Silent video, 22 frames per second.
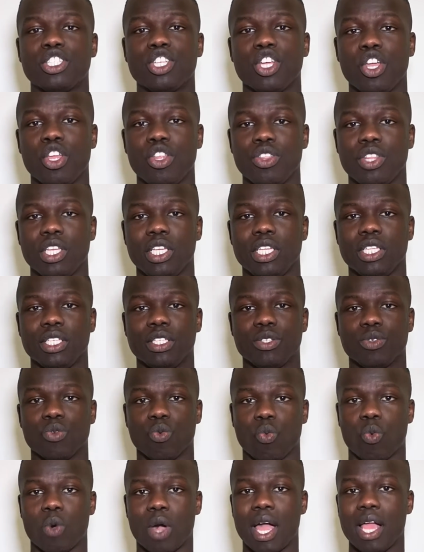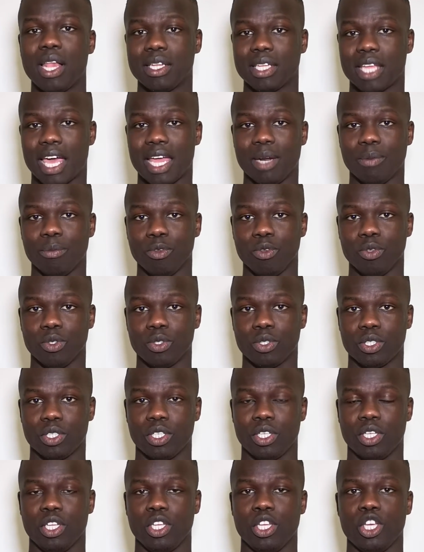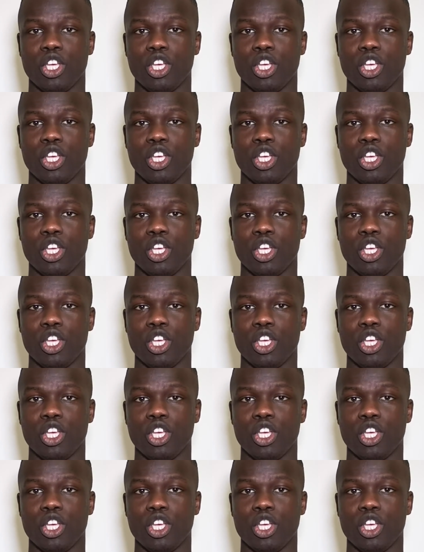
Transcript: turned these wild animals